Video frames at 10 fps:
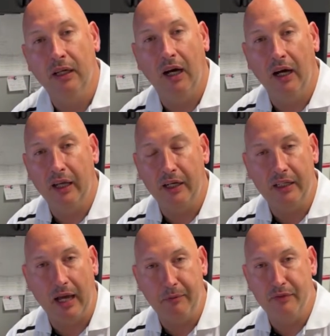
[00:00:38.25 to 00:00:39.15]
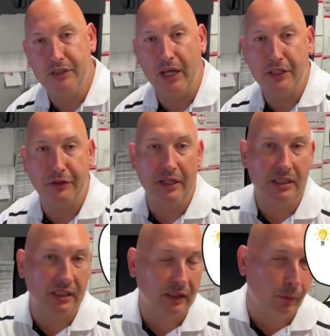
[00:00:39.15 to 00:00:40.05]
Any type of
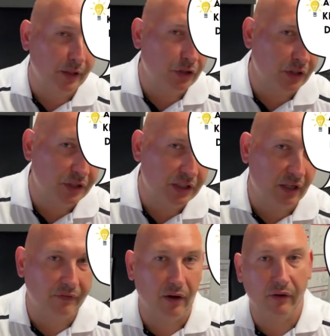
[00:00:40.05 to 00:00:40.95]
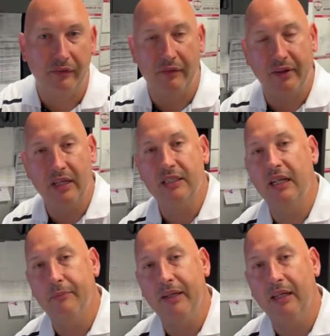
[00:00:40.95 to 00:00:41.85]
accessories. Don't be charging your cell phone if it doesn't need
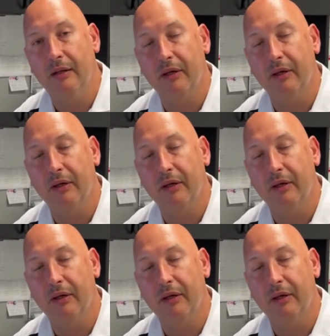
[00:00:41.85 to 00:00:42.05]
to be done,